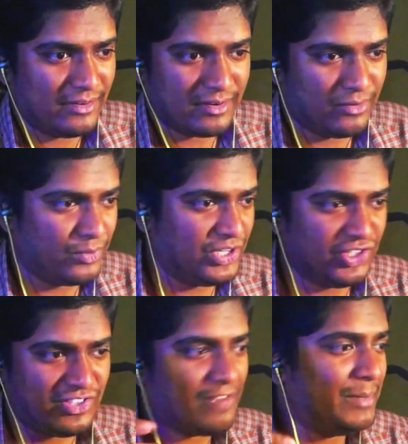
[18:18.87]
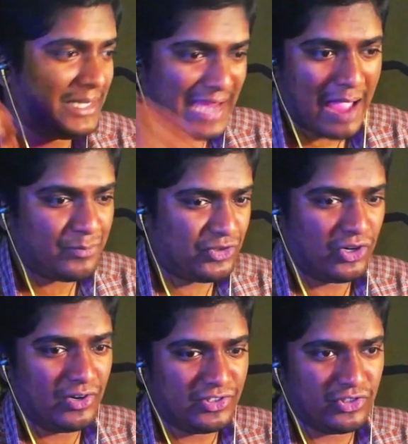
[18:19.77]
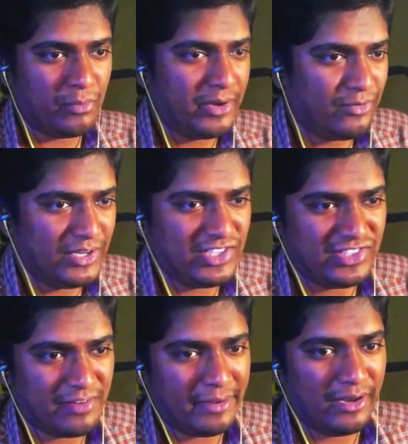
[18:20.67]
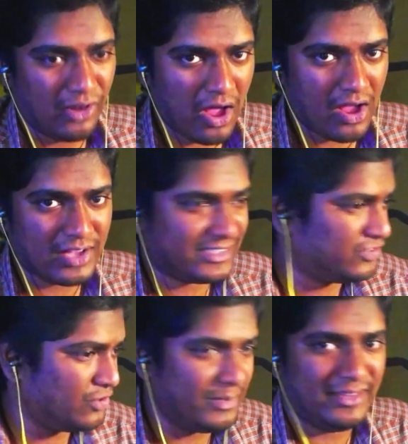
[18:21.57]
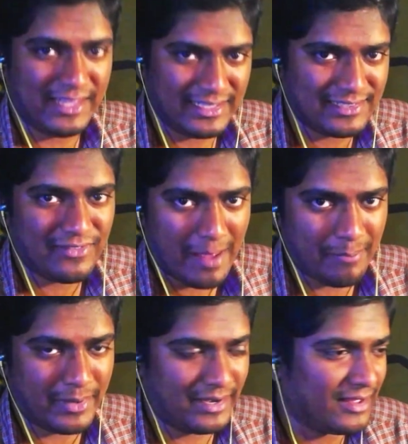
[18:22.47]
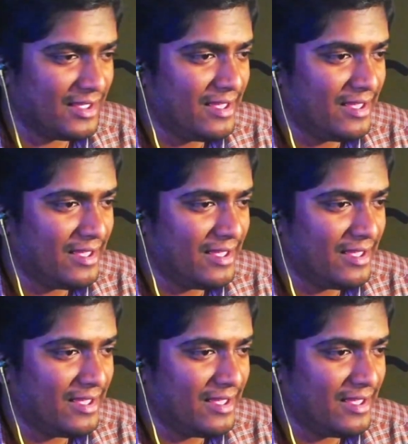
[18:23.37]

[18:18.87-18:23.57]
regions have been captured, so many regions have been lost, so many things have happened,